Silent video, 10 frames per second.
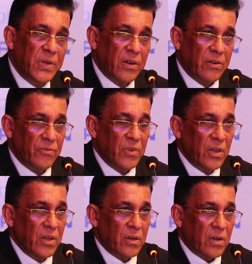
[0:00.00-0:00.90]
been
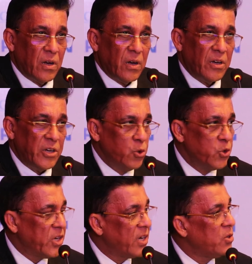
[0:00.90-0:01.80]
a
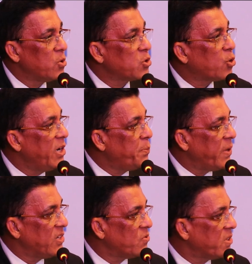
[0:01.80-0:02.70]
huge and, you know, quite
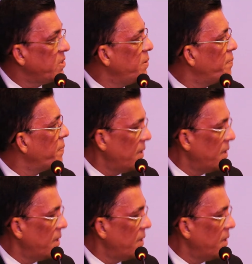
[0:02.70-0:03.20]
praiseworthy.